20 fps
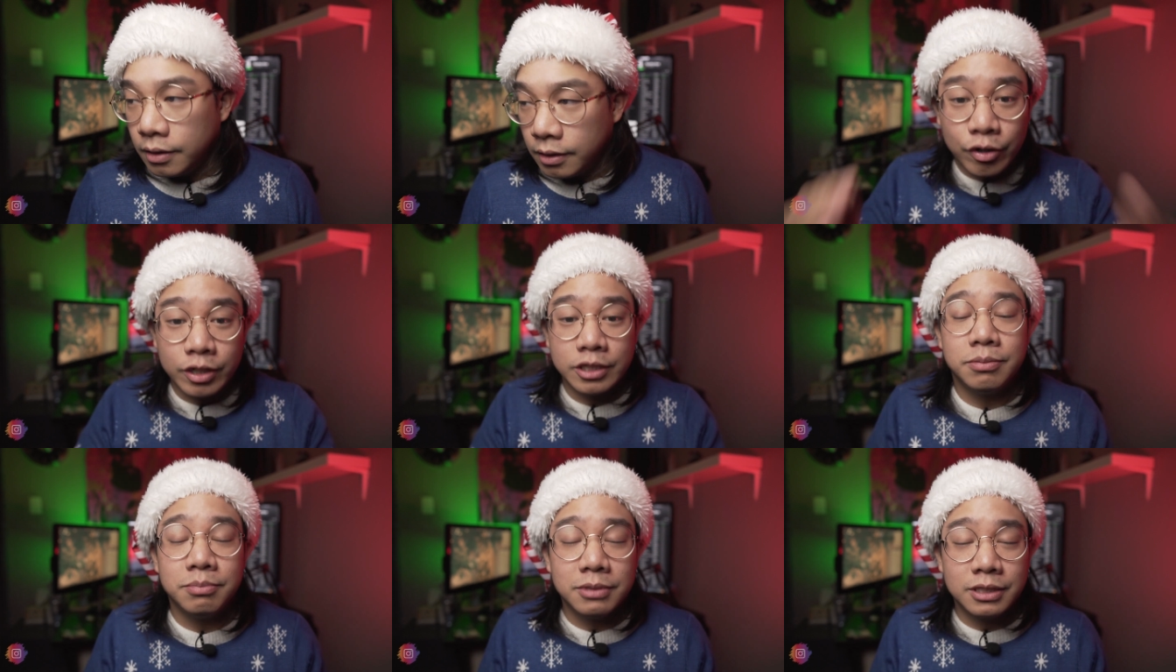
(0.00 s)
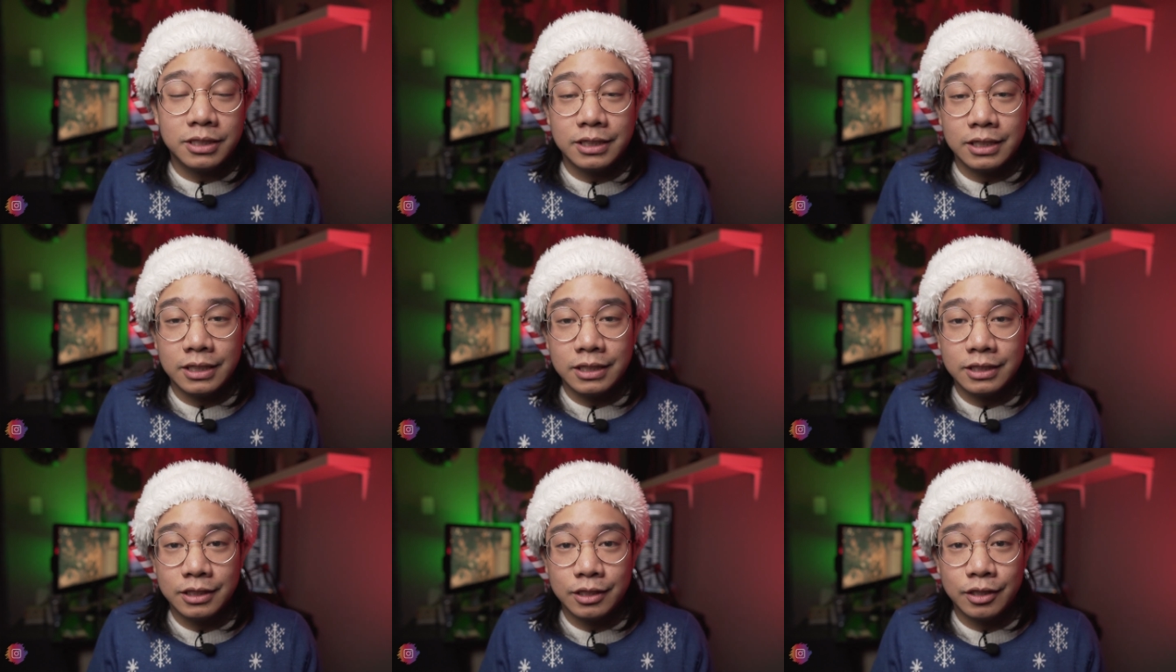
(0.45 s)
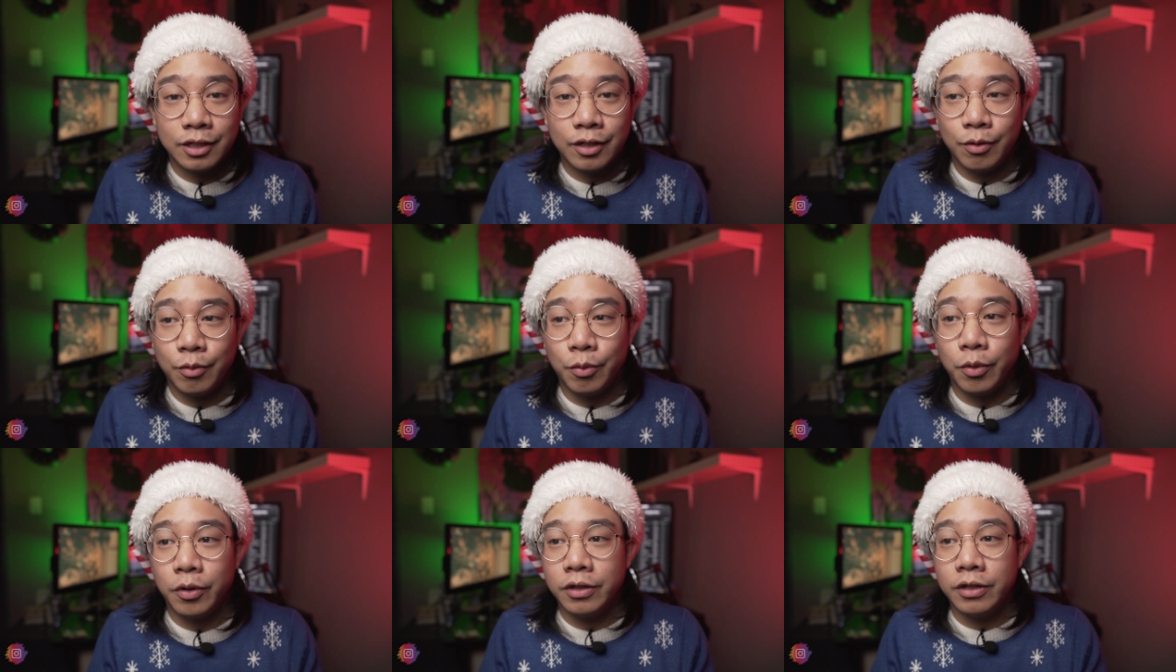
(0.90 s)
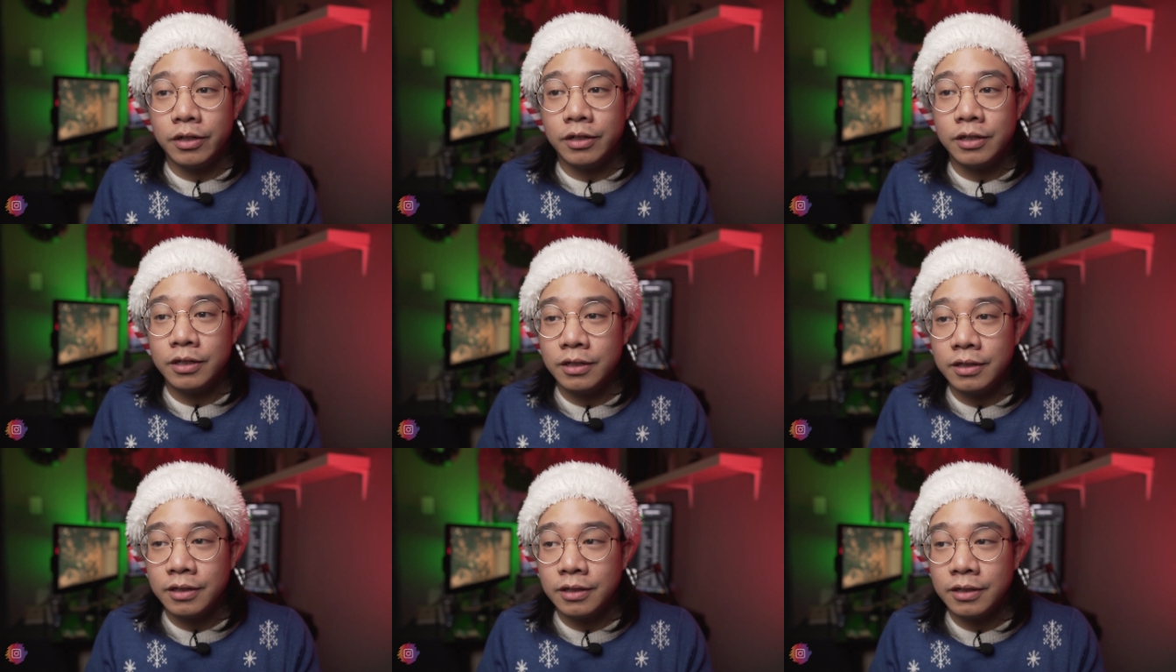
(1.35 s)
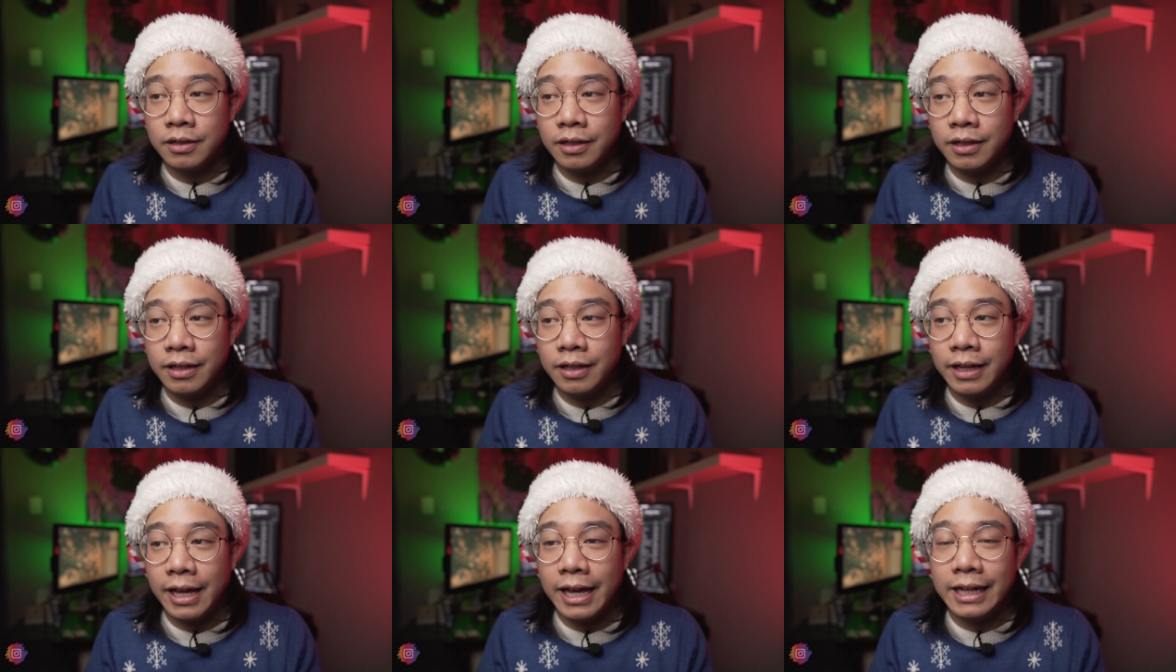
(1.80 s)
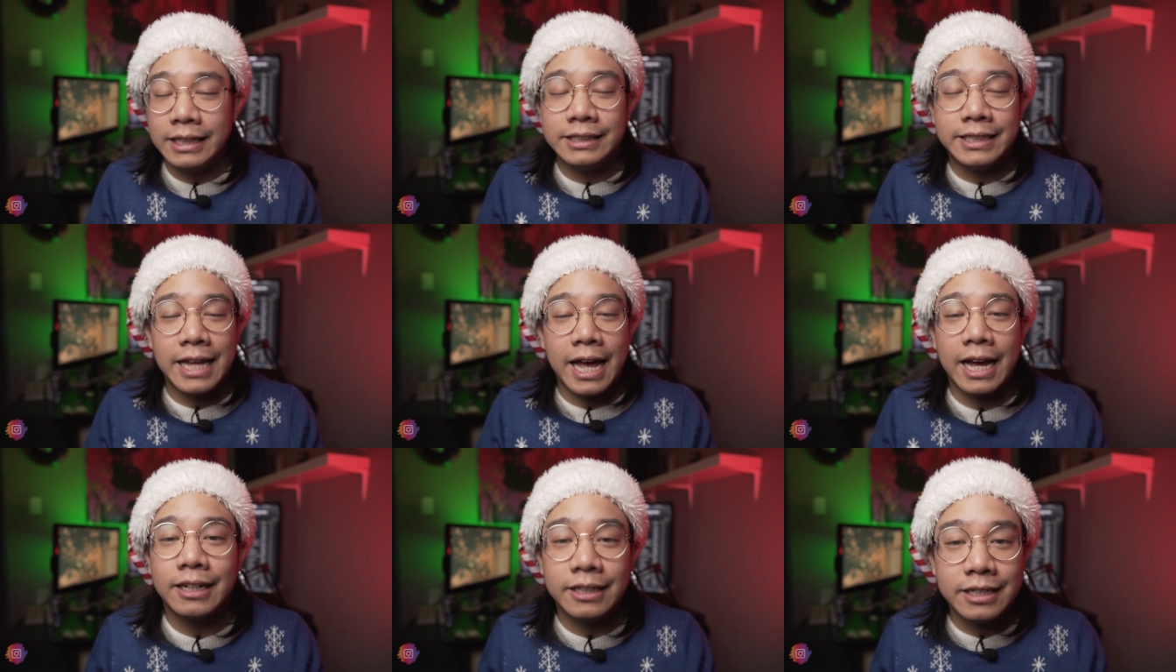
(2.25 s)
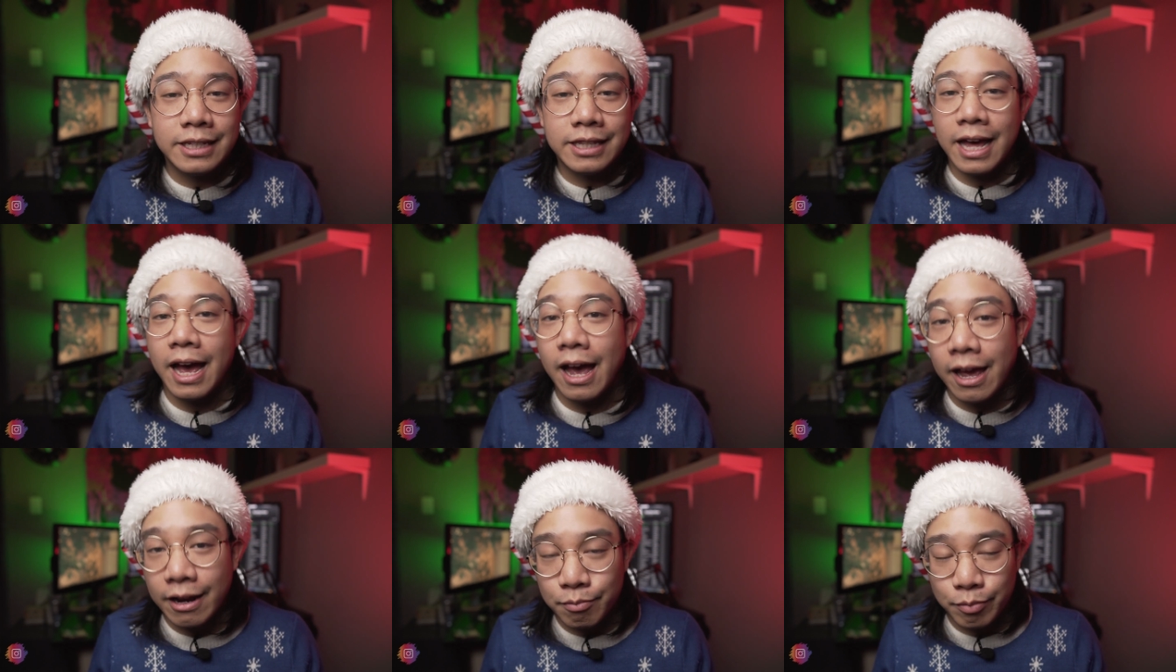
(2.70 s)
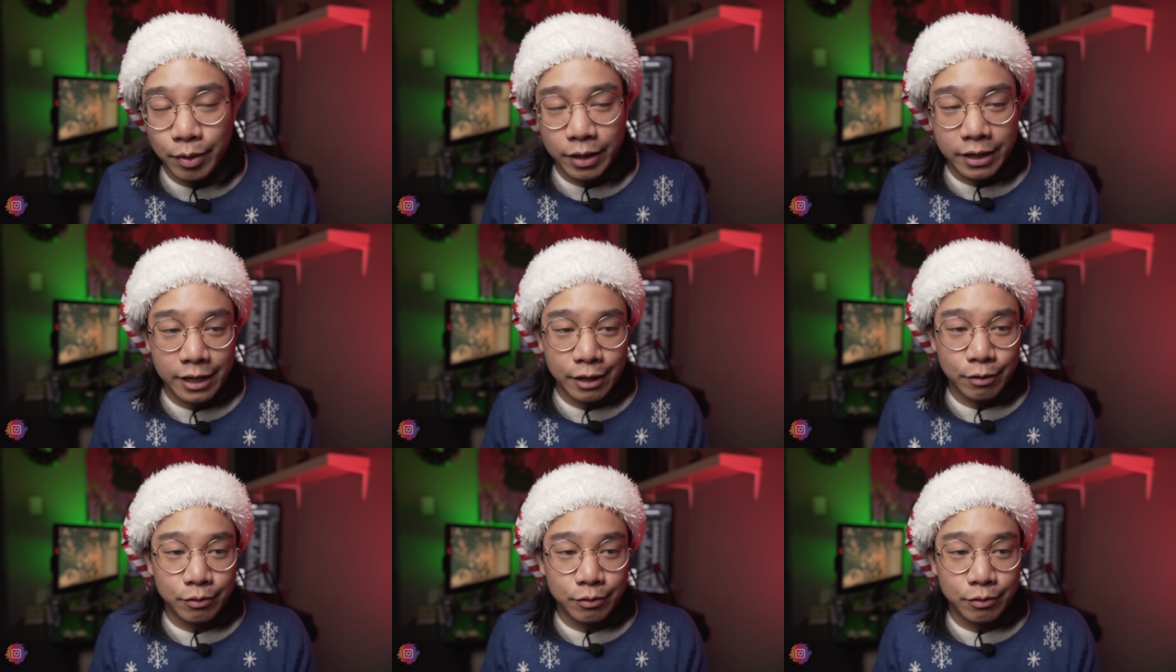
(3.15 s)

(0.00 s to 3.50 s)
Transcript: Christmases were exactly that, but